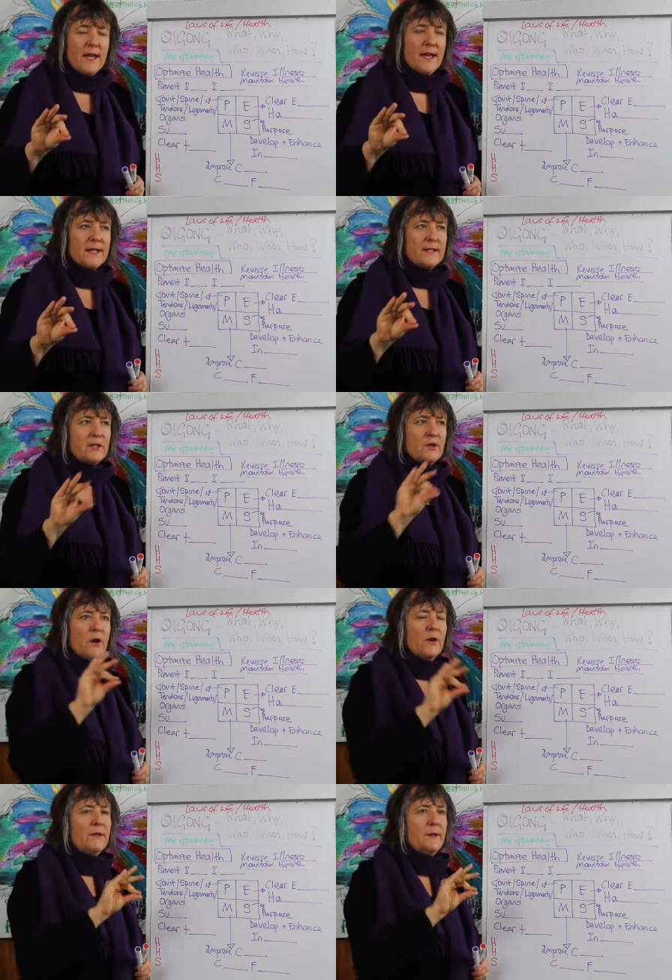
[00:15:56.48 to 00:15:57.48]
And you
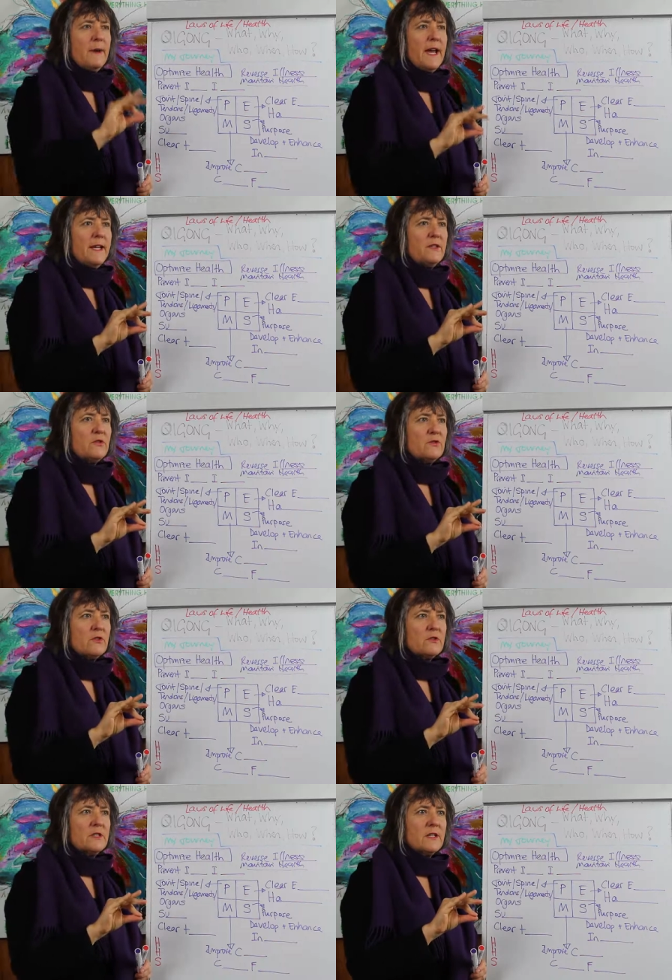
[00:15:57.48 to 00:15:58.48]
only paid your
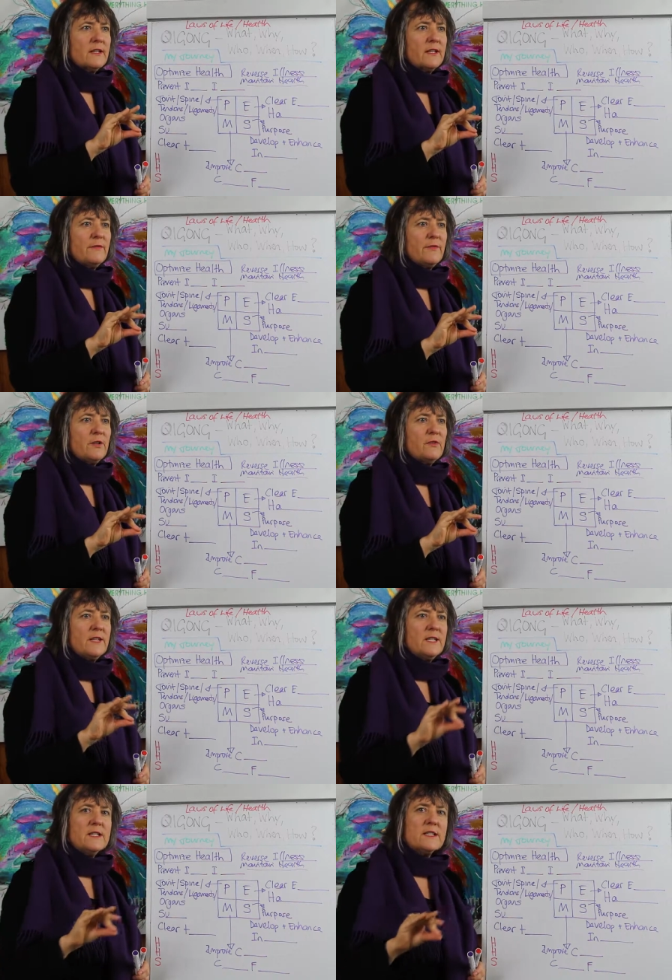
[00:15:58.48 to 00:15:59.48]
doctor if you
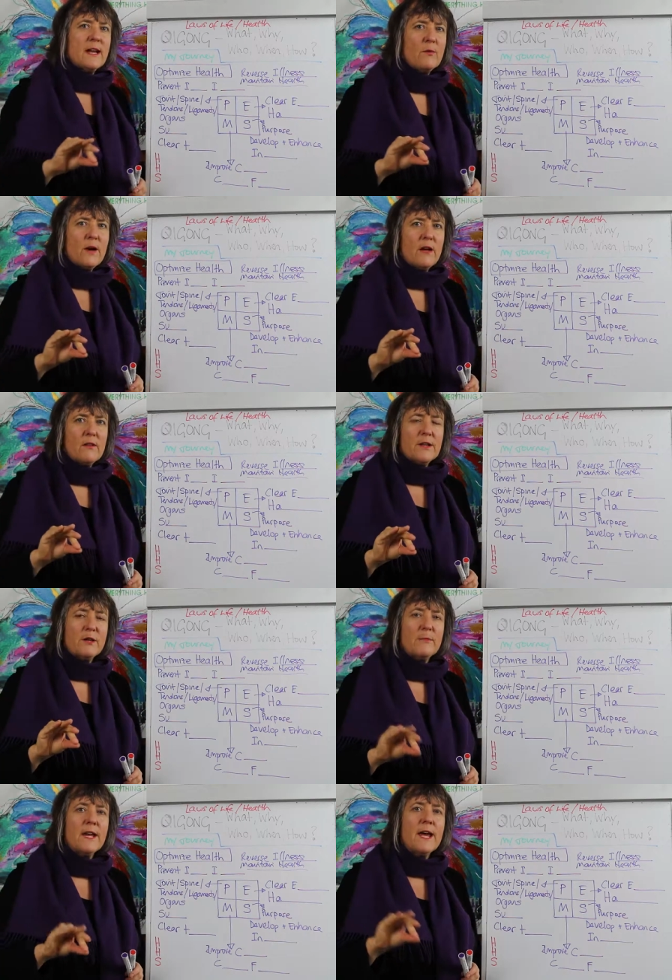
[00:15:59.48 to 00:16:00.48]
didn't stay well
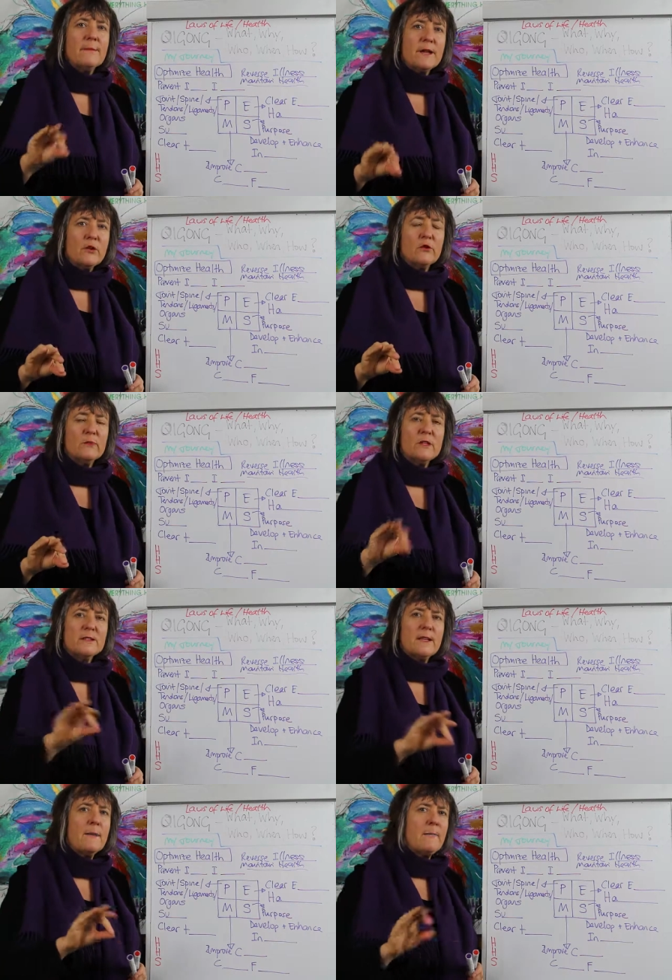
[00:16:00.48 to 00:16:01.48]
and you became ill,
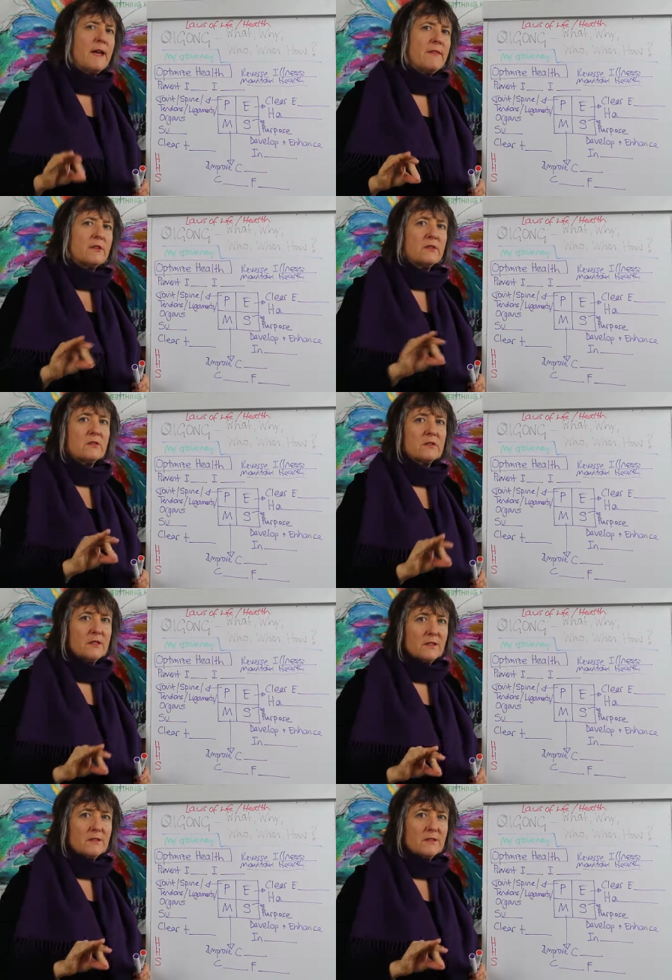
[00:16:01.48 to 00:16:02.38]
because that meant the doctor,